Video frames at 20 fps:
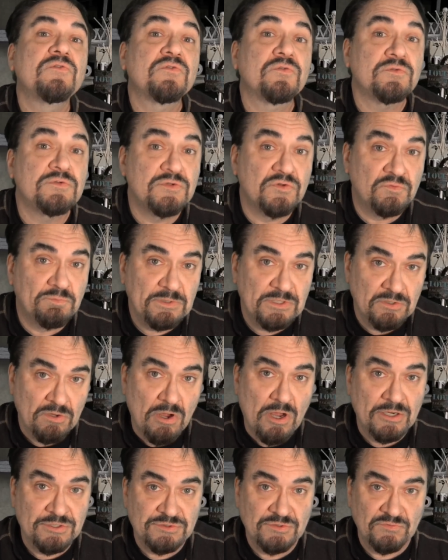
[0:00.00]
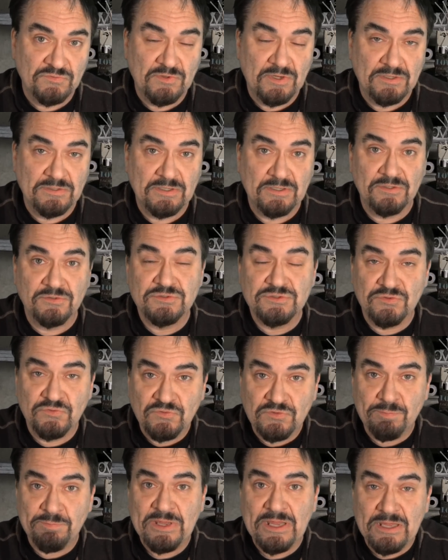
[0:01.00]
So just be cautious on that. It just
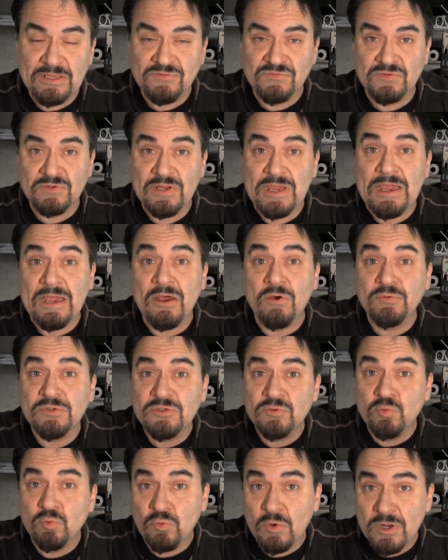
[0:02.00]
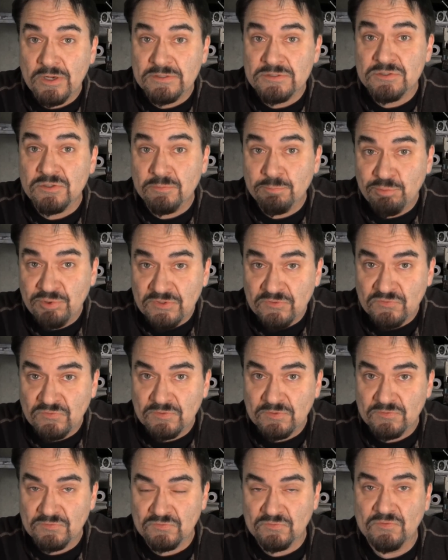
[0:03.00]
depends on how you run your
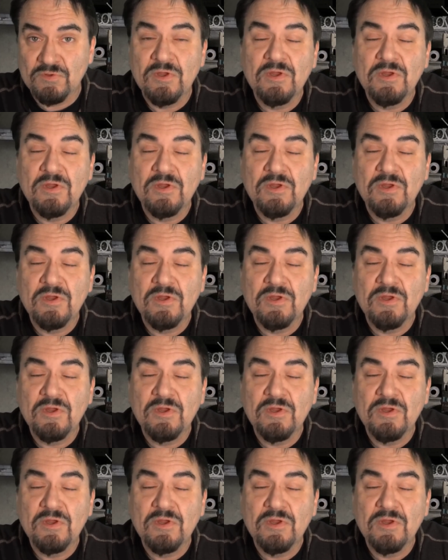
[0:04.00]
business.